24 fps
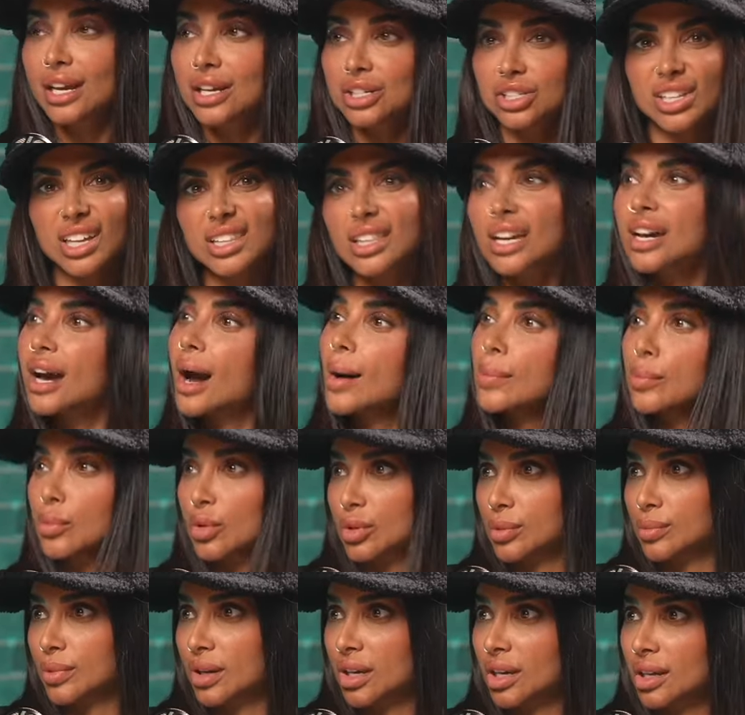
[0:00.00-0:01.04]
She's like, then come
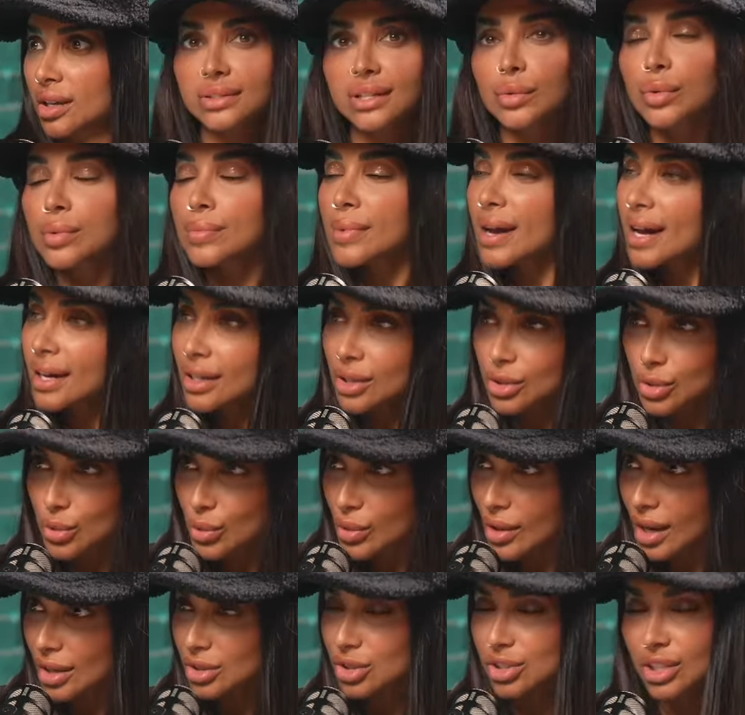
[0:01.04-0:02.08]
with me. And I was like, what am I gonna
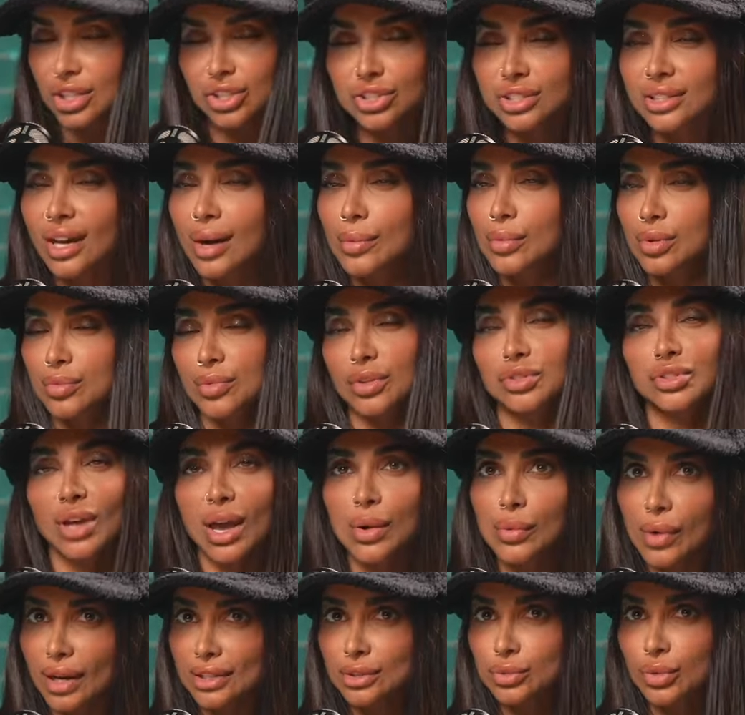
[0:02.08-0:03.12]
do there? She's like, just come with me. So
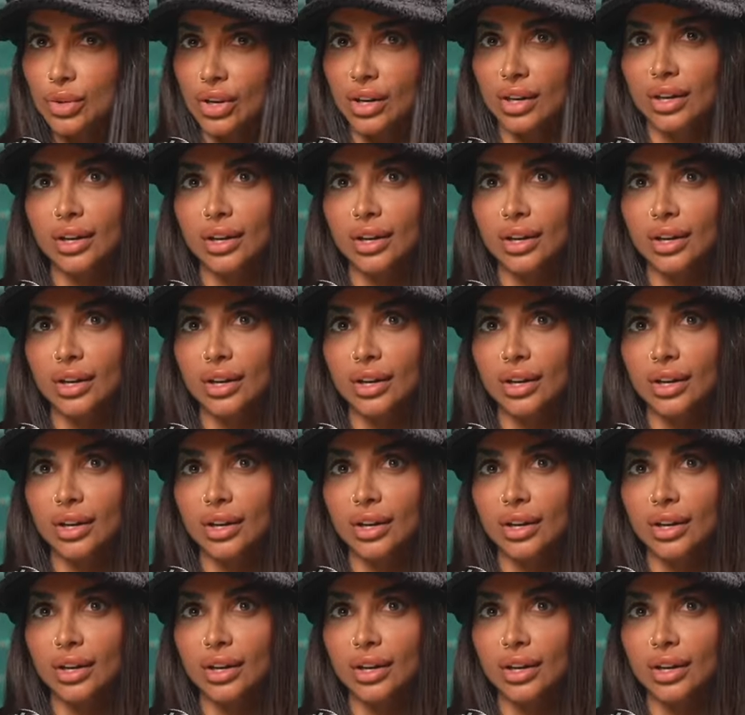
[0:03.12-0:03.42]
I went with